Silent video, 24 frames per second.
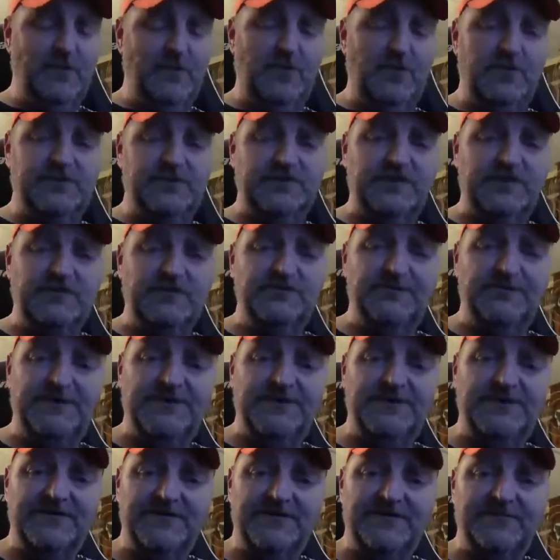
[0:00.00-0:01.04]
excuse
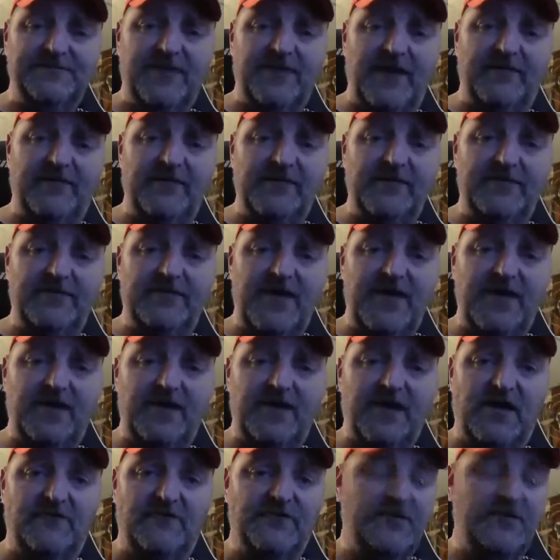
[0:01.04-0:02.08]
me, probably take
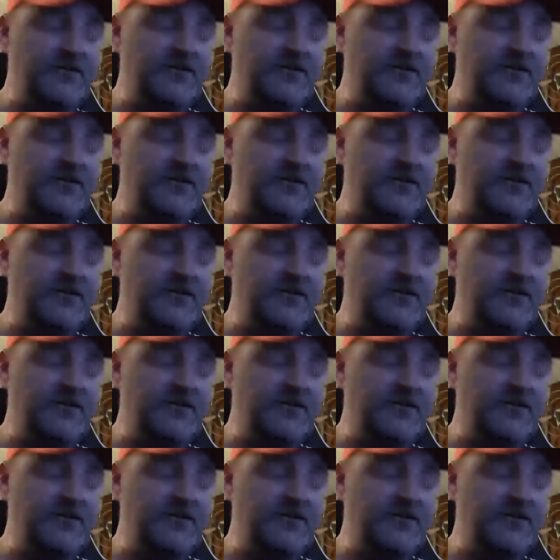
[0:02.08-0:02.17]
off for